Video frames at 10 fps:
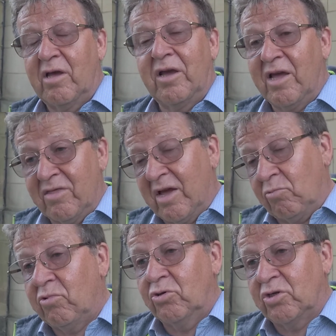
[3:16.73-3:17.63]
Again, that
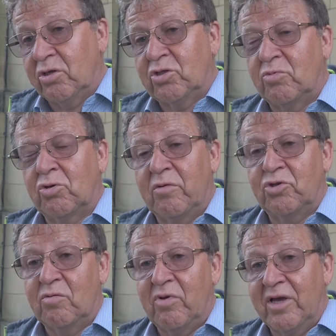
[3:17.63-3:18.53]
runs on a
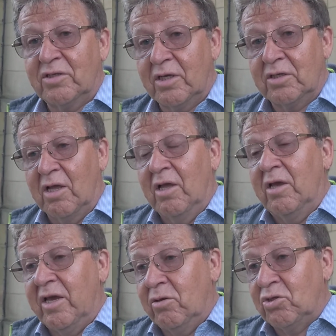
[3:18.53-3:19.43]
subscription basis.
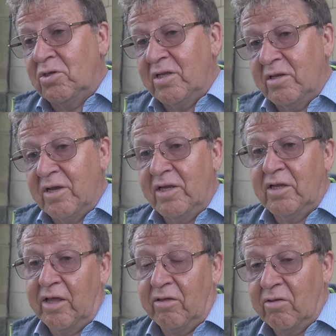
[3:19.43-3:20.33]
It does need a
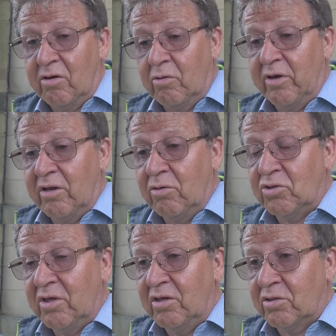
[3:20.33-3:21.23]
data link though, it
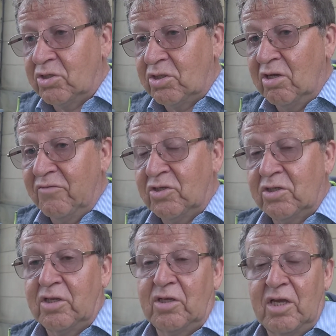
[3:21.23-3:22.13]
does need
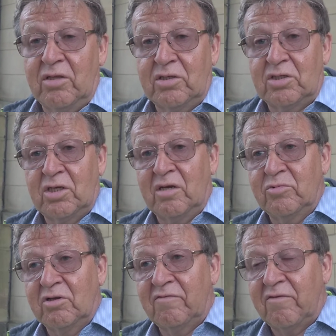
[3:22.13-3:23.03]
servicing in the
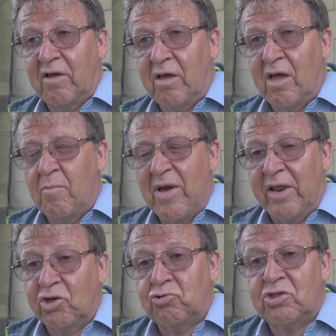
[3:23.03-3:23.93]
terms of
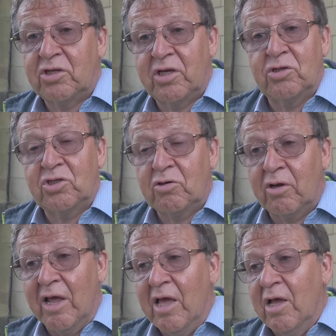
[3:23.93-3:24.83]
electricity and so
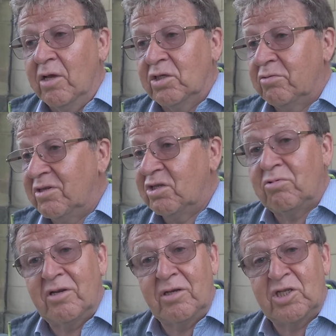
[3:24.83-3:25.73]
on. So it is
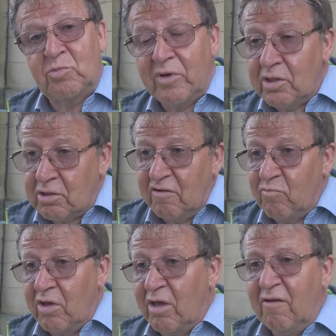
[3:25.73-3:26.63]
quite expensive,
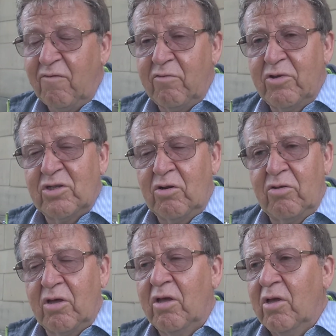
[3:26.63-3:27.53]
but if there is
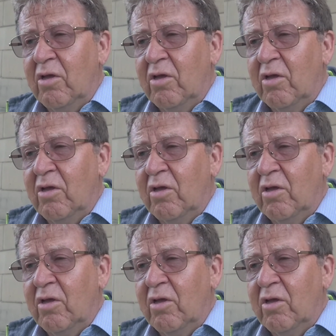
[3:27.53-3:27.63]
another